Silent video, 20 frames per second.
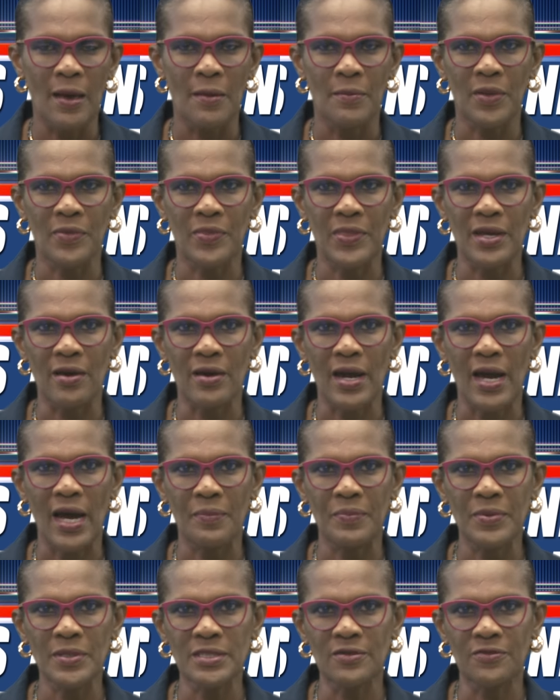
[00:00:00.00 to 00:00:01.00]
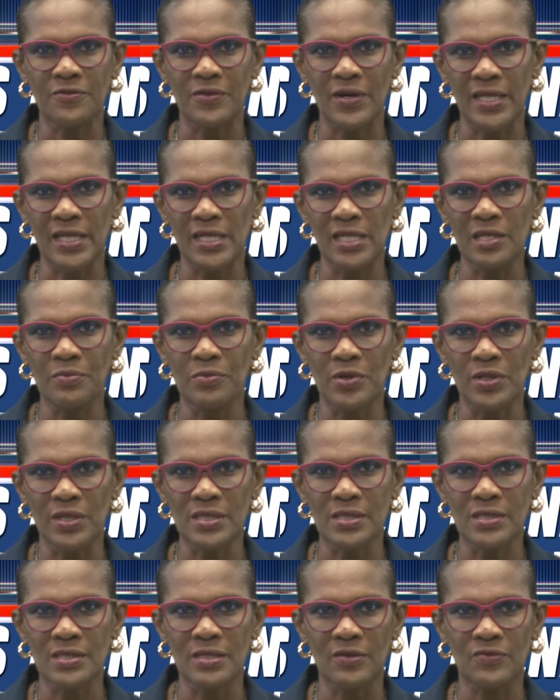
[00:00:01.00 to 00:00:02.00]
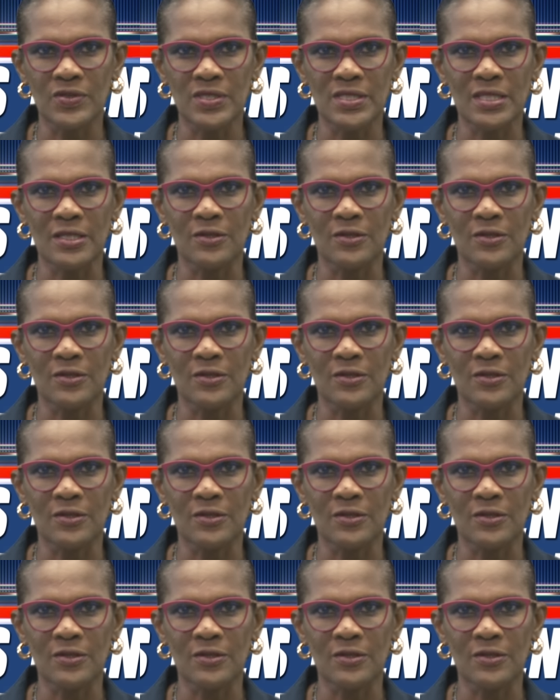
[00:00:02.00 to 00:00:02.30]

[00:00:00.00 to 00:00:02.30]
but they are happy to finally bring the service